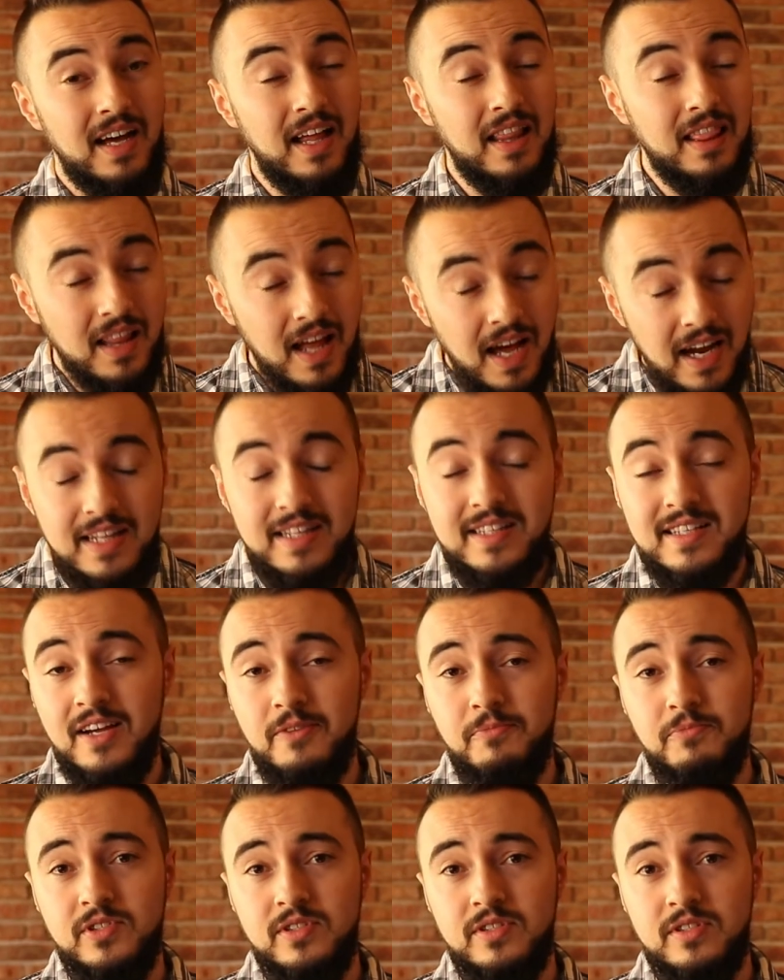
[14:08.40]
a lot of
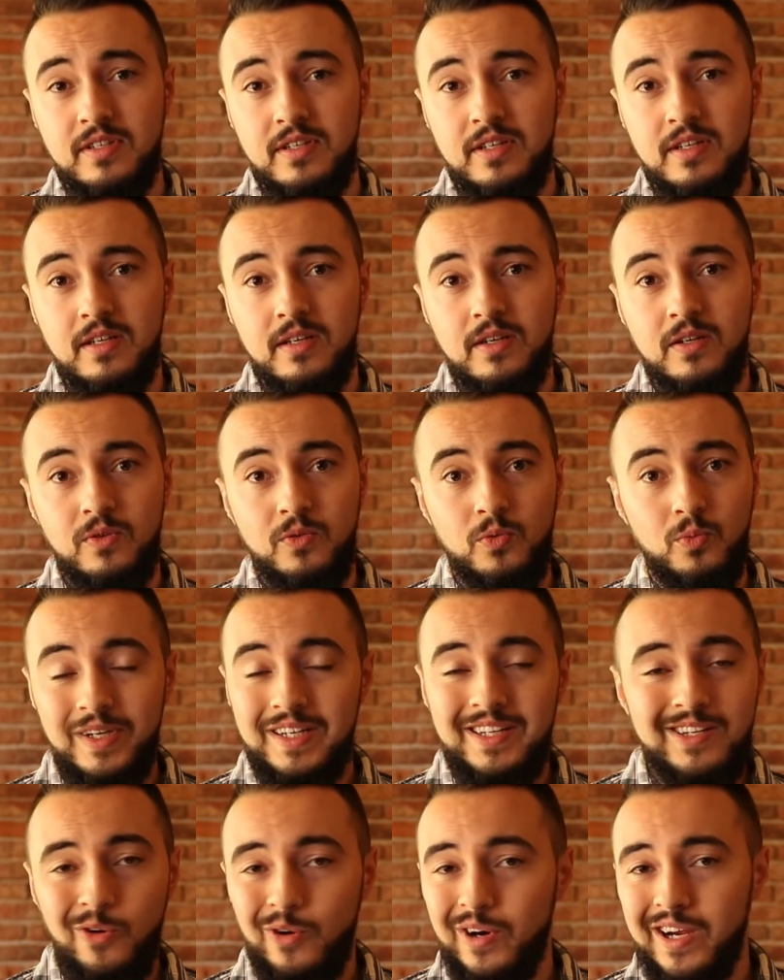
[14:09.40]
times, we
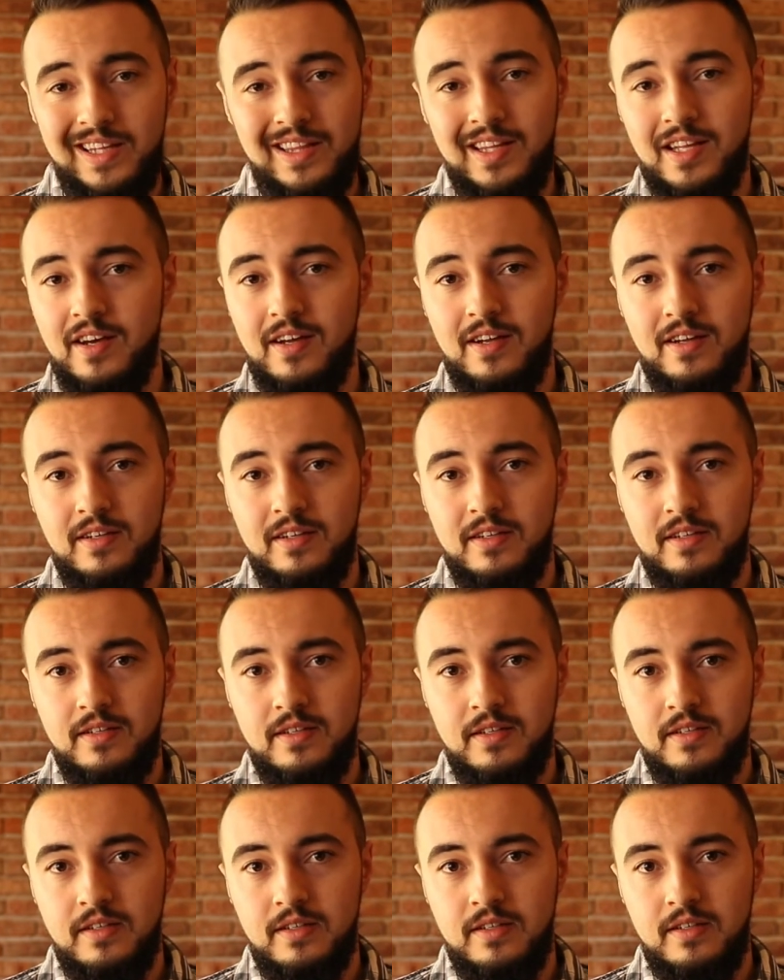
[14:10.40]
don't get that.
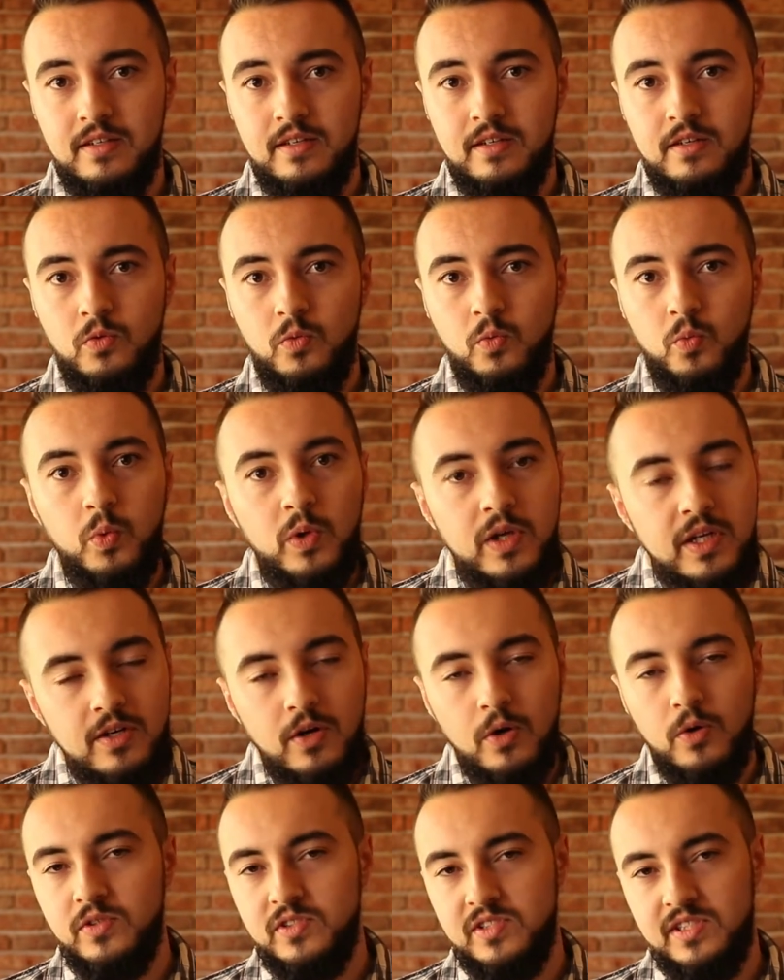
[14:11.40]
We
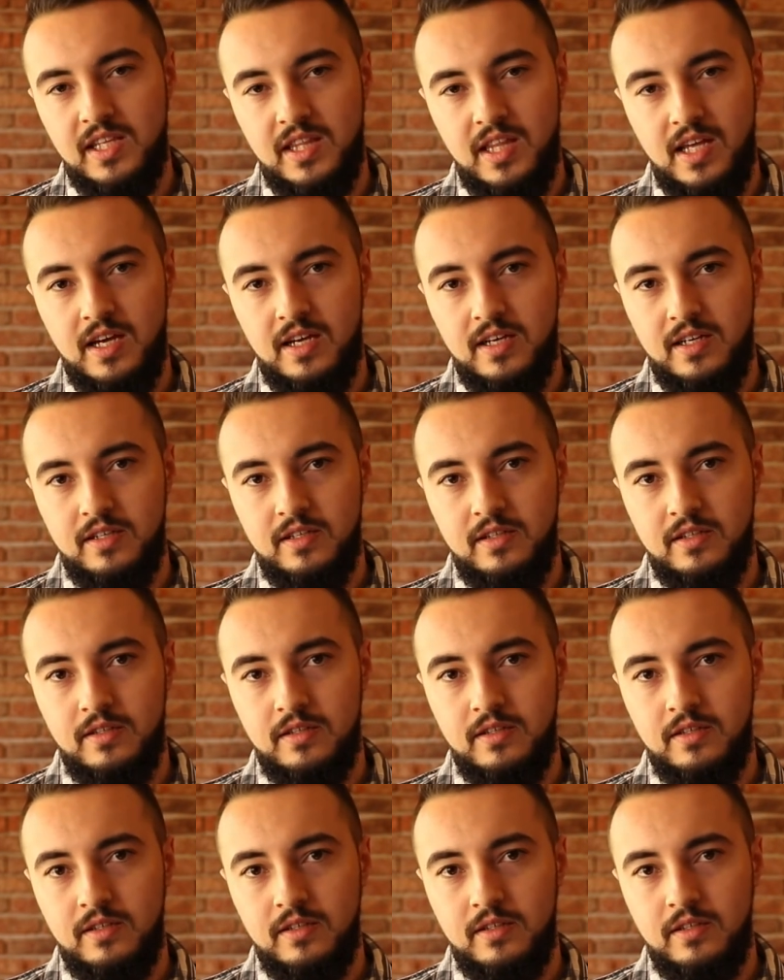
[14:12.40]
don't see that.
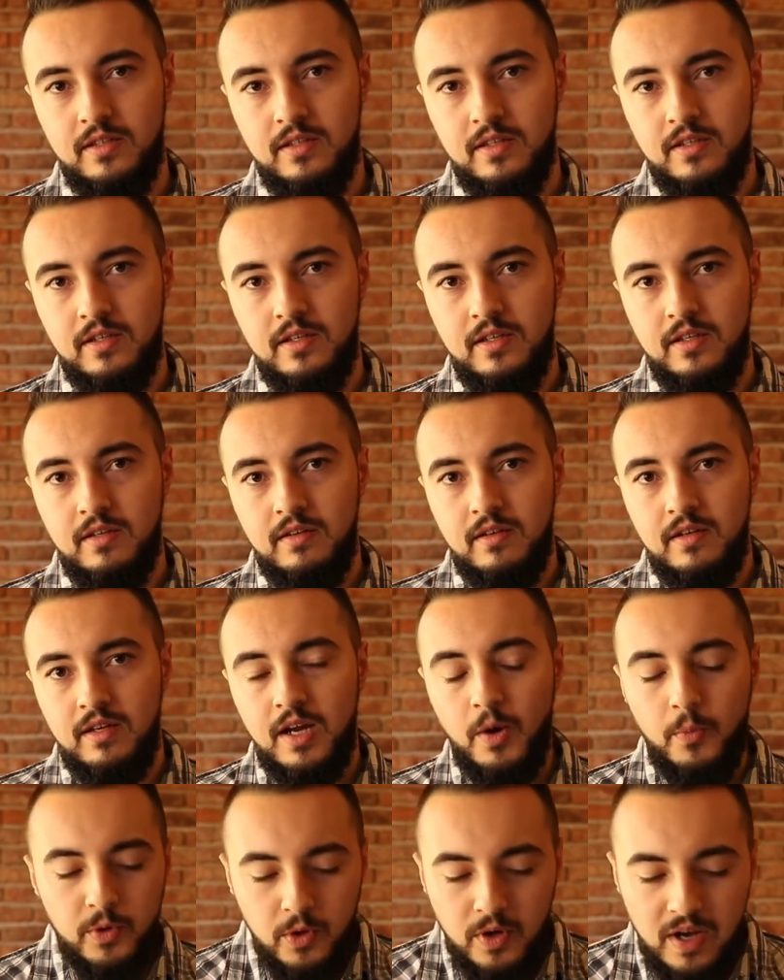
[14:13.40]

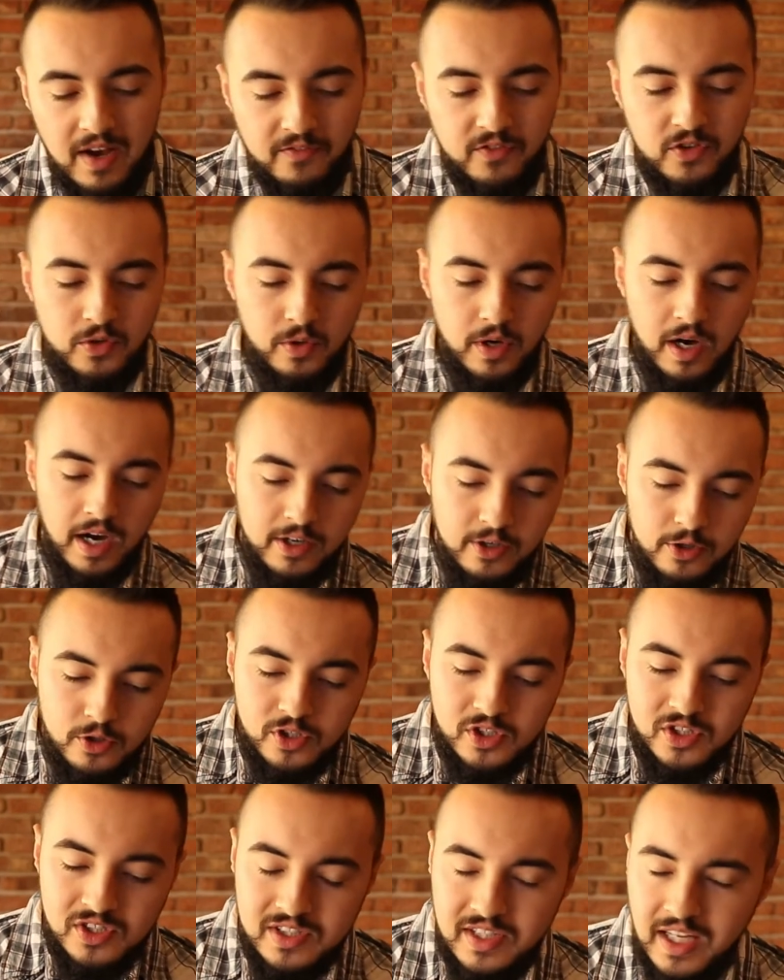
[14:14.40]
Now, we don't have to
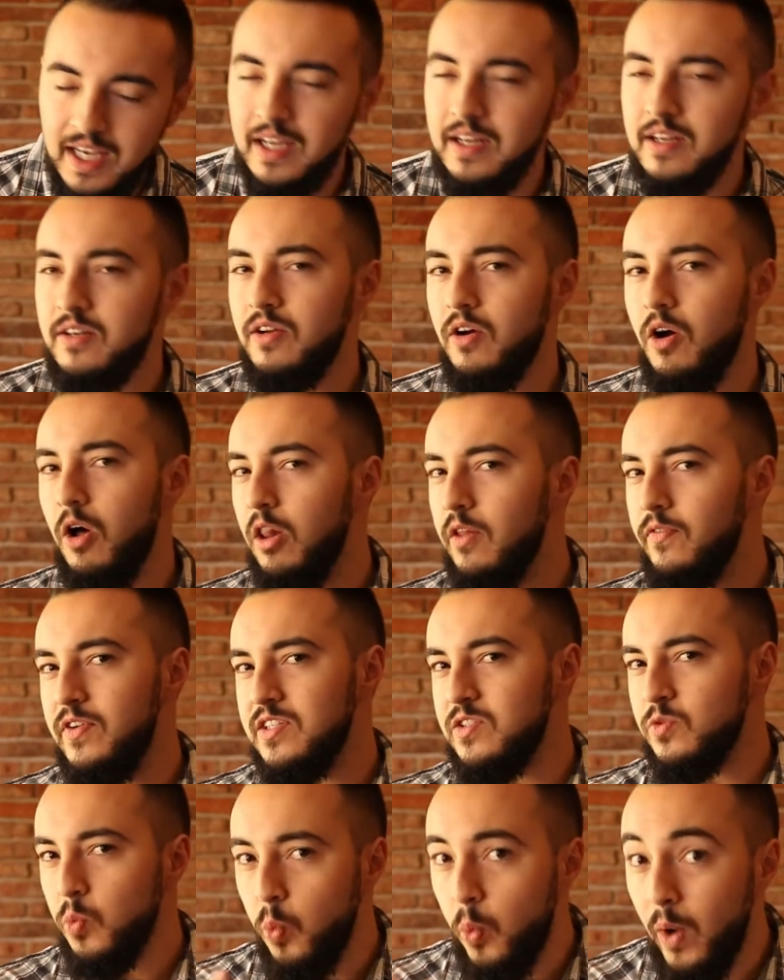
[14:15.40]
understand all of
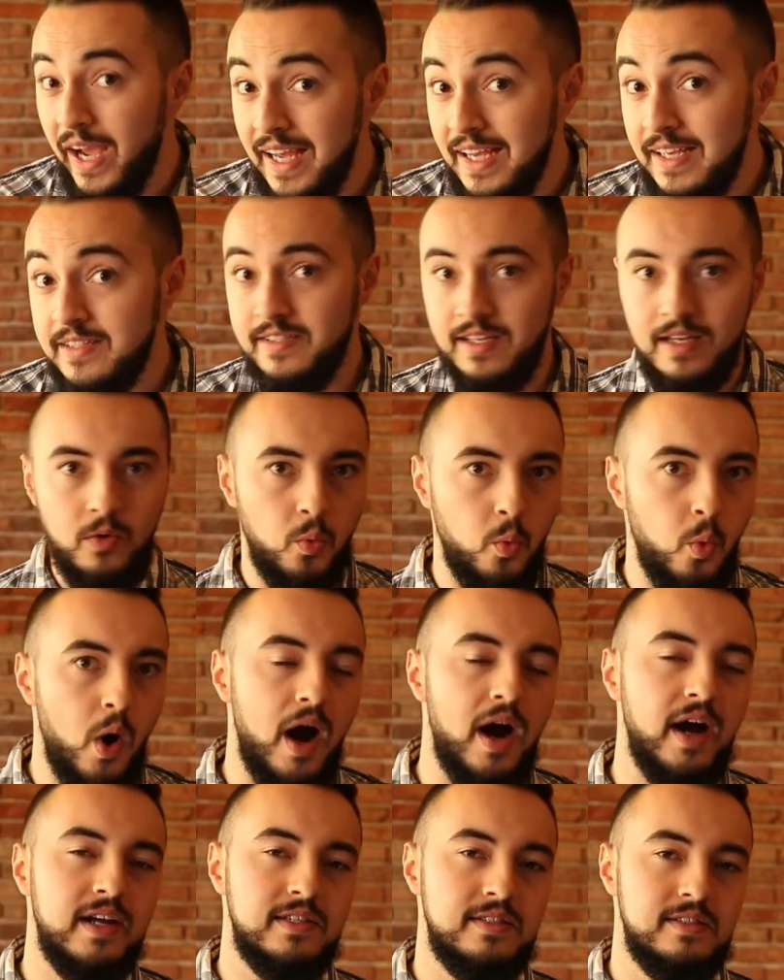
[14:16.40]
his ways and
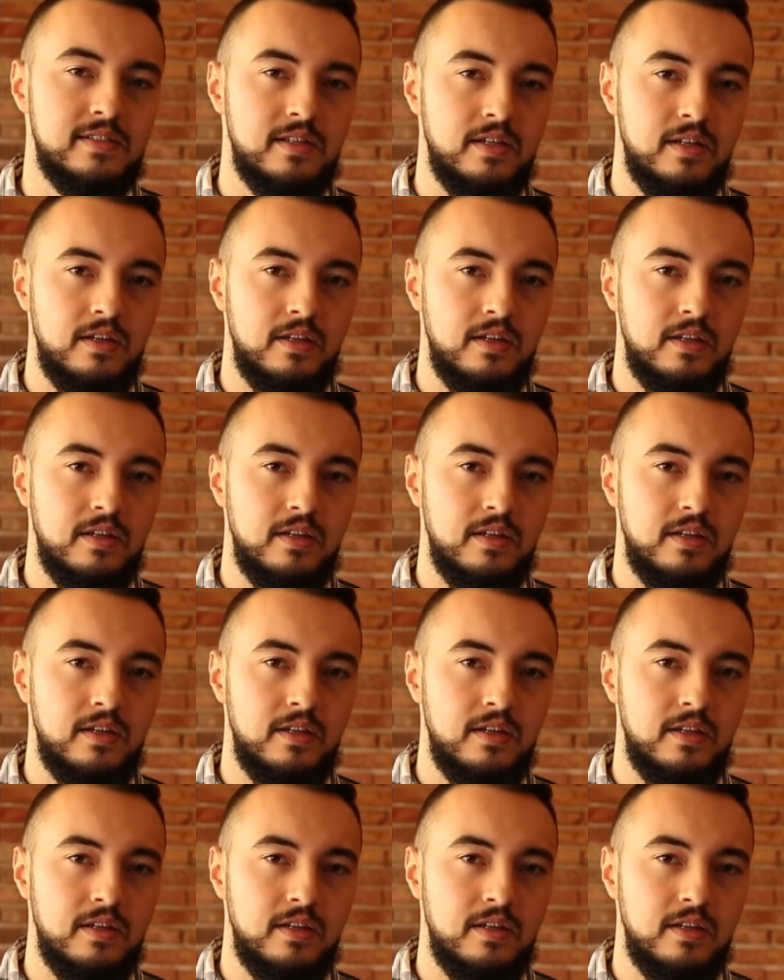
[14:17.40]
whys.